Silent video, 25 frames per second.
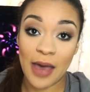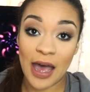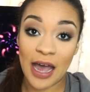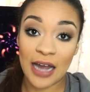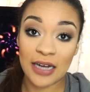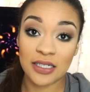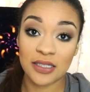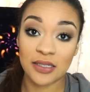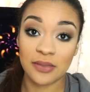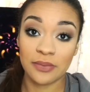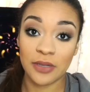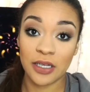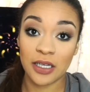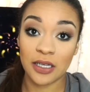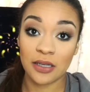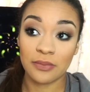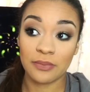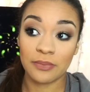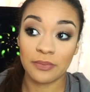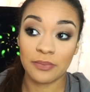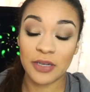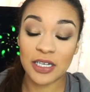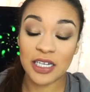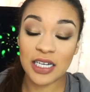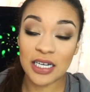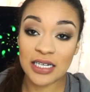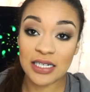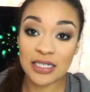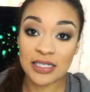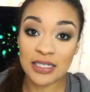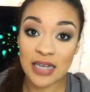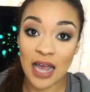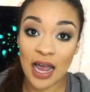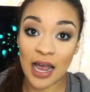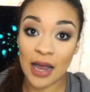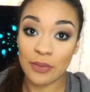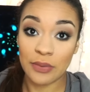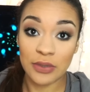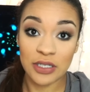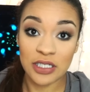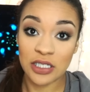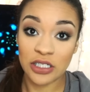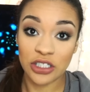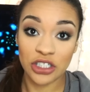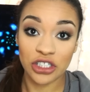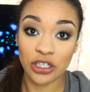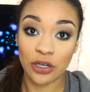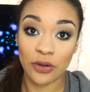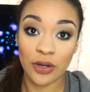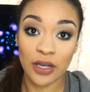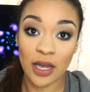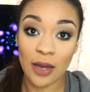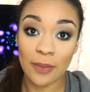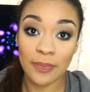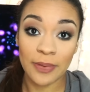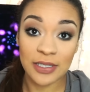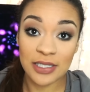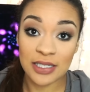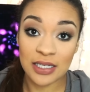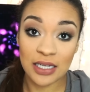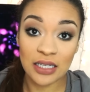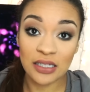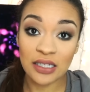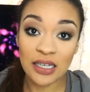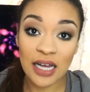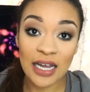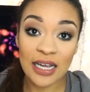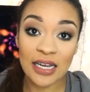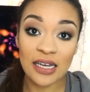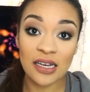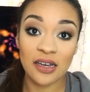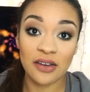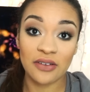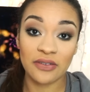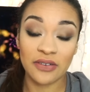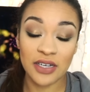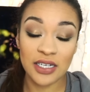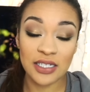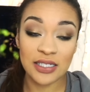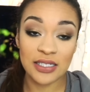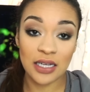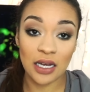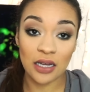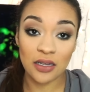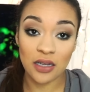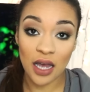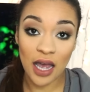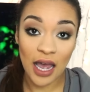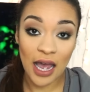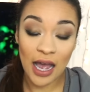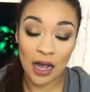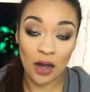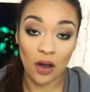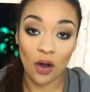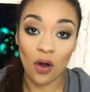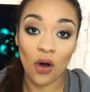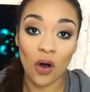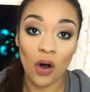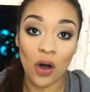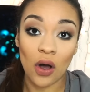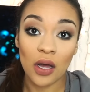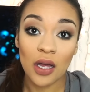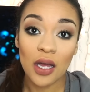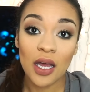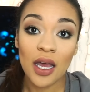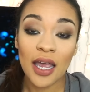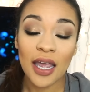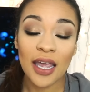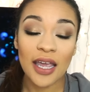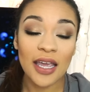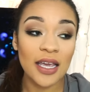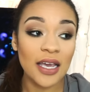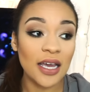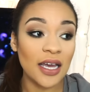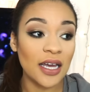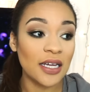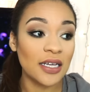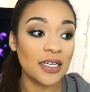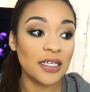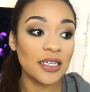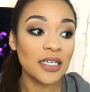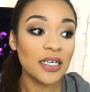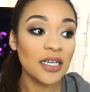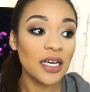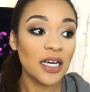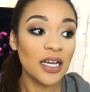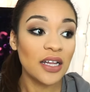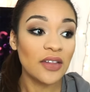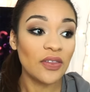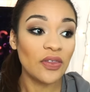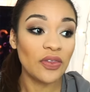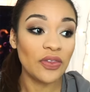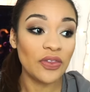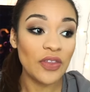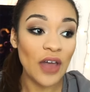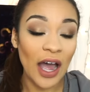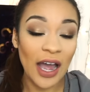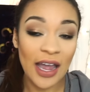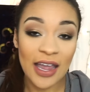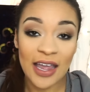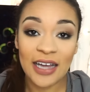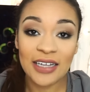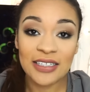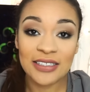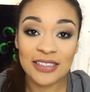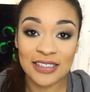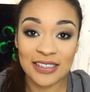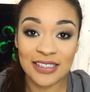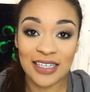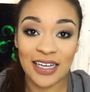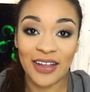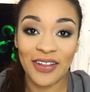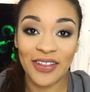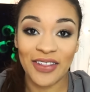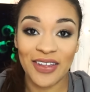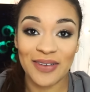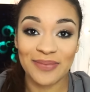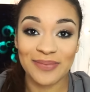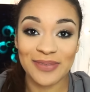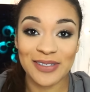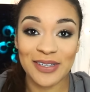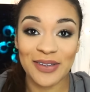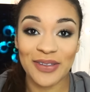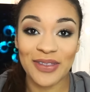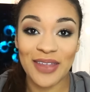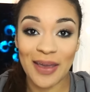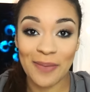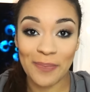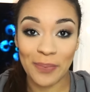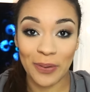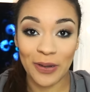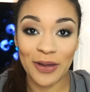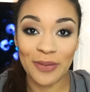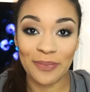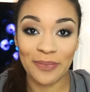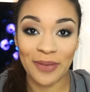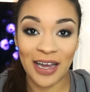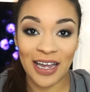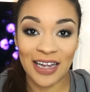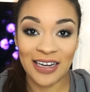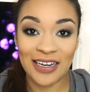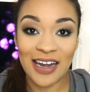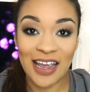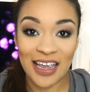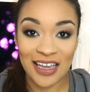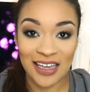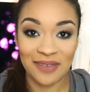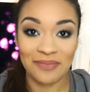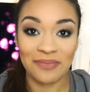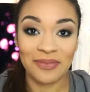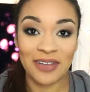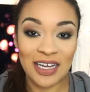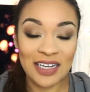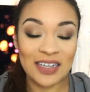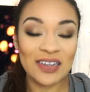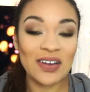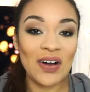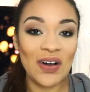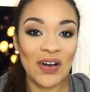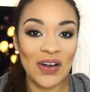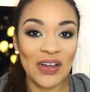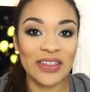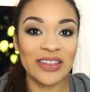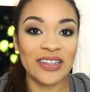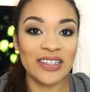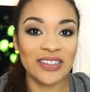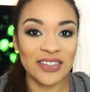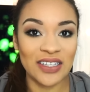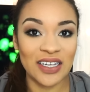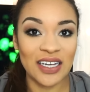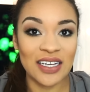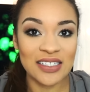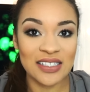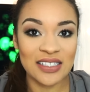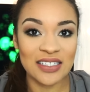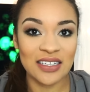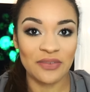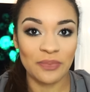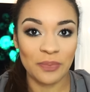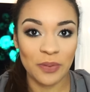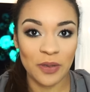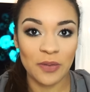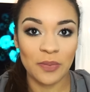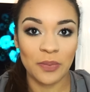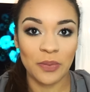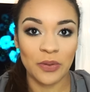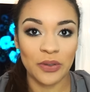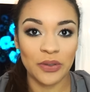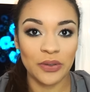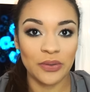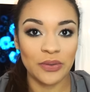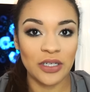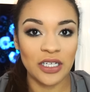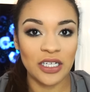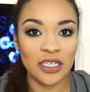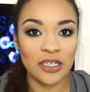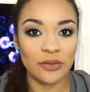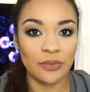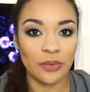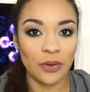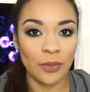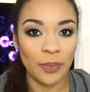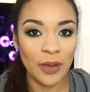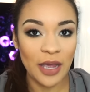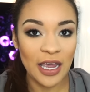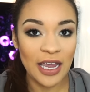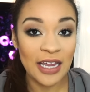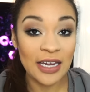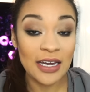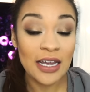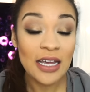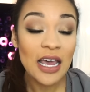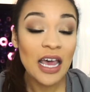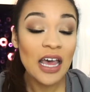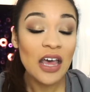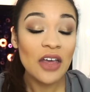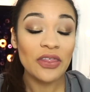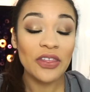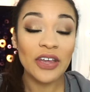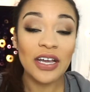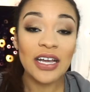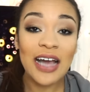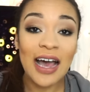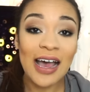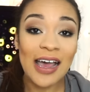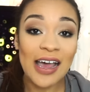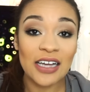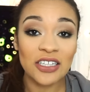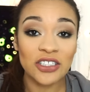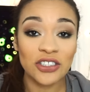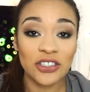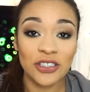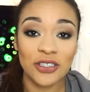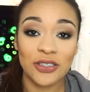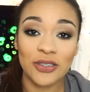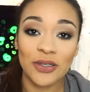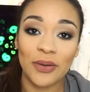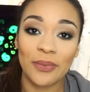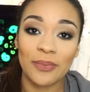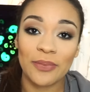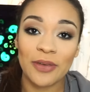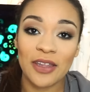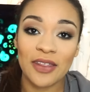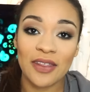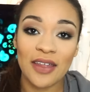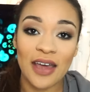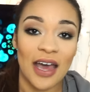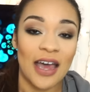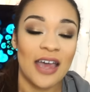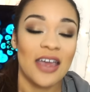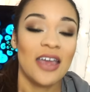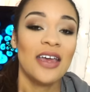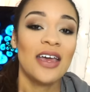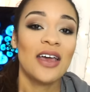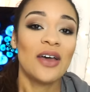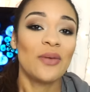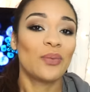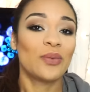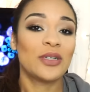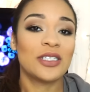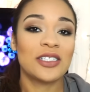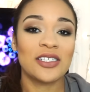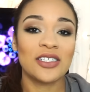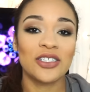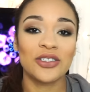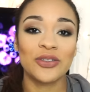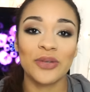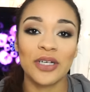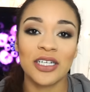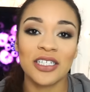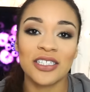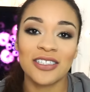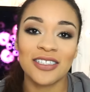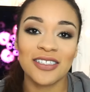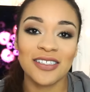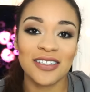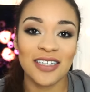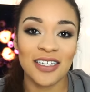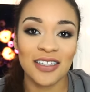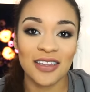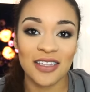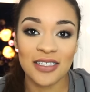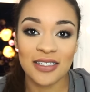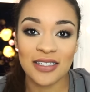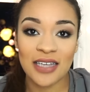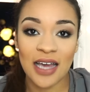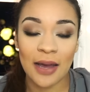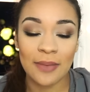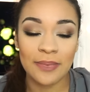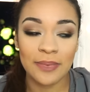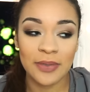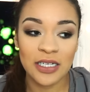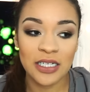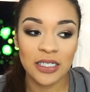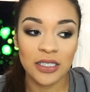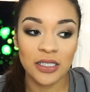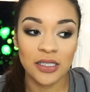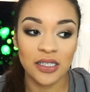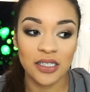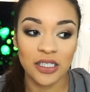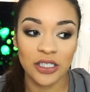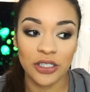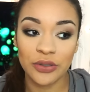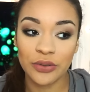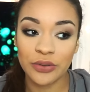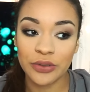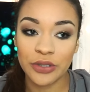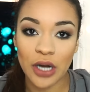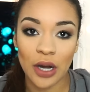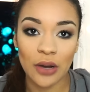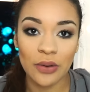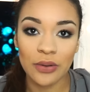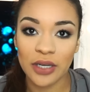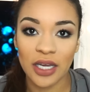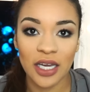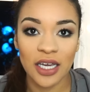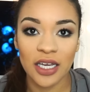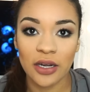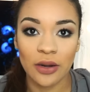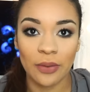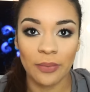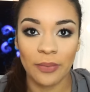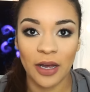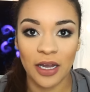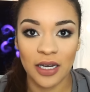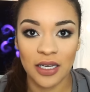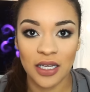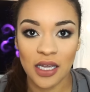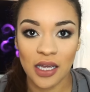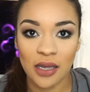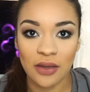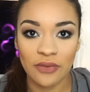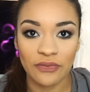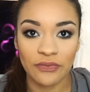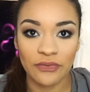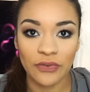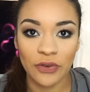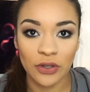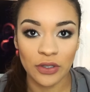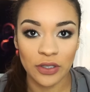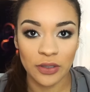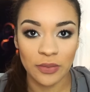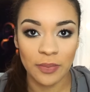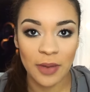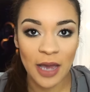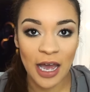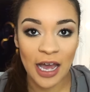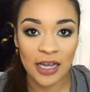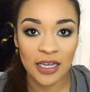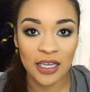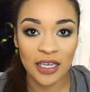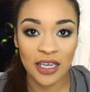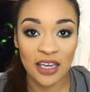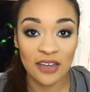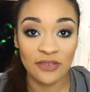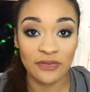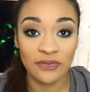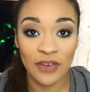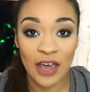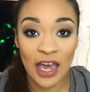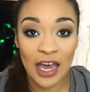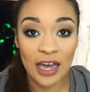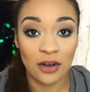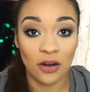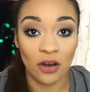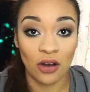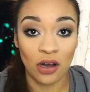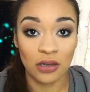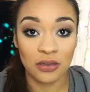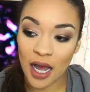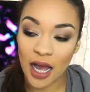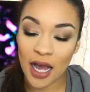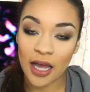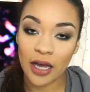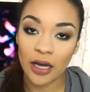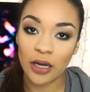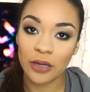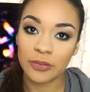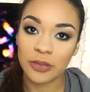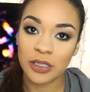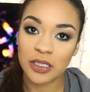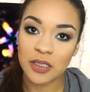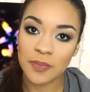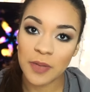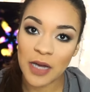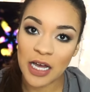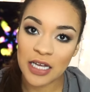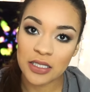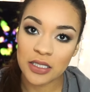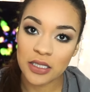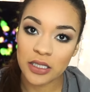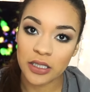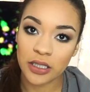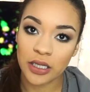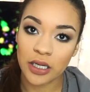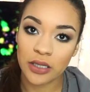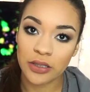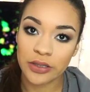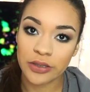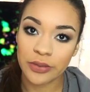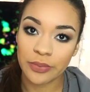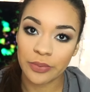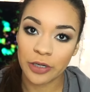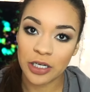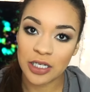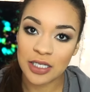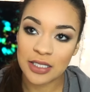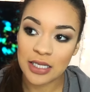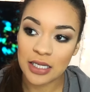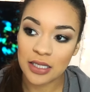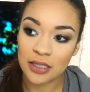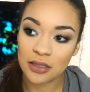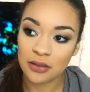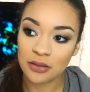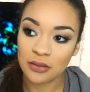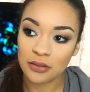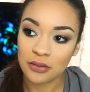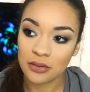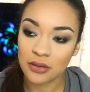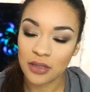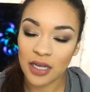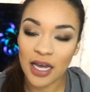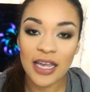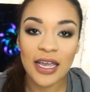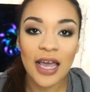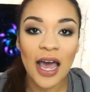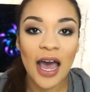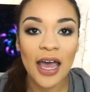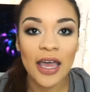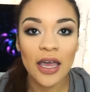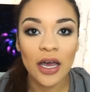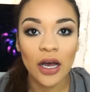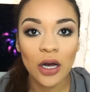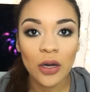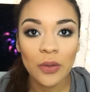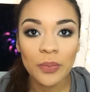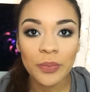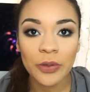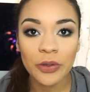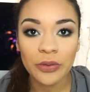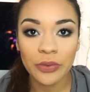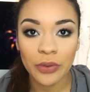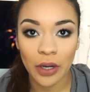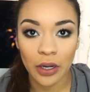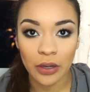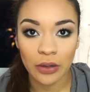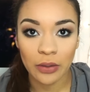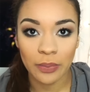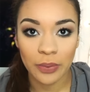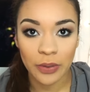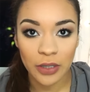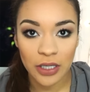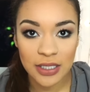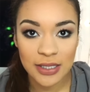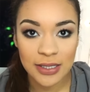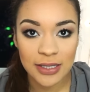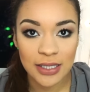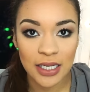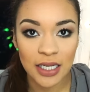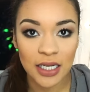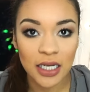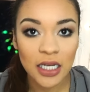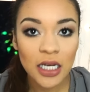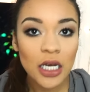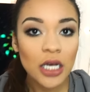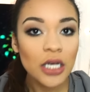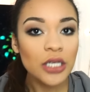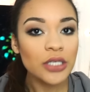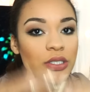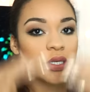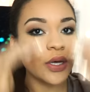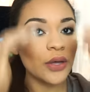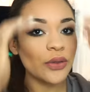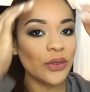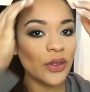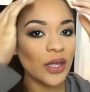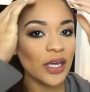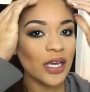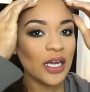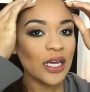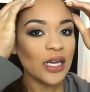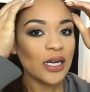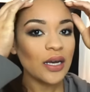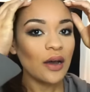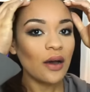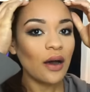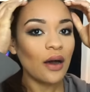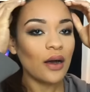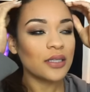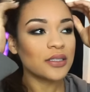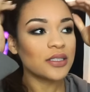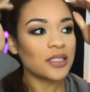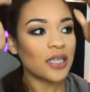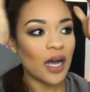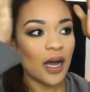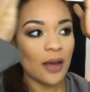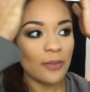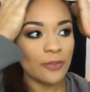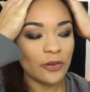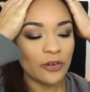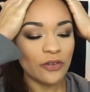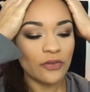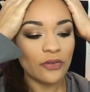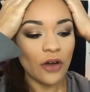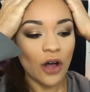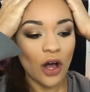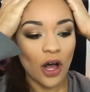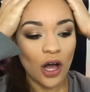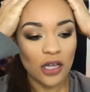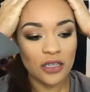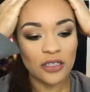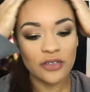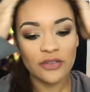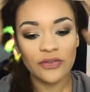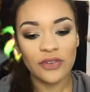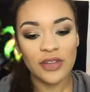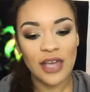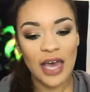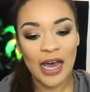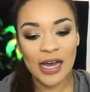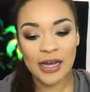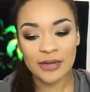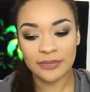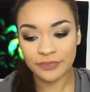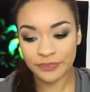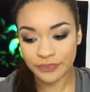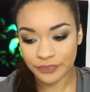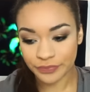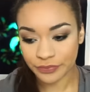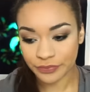back to me because I wasn't showing up as a client of his at, uh, at all. And I had to tell them, so they put my name like on the list of people who needed repaid. The guy actually told me that when situations like this happen, you don't get your money fully back, if at all. I hope this bastard goes to prison. Like, I hope you go to prison. So then on top of all of that,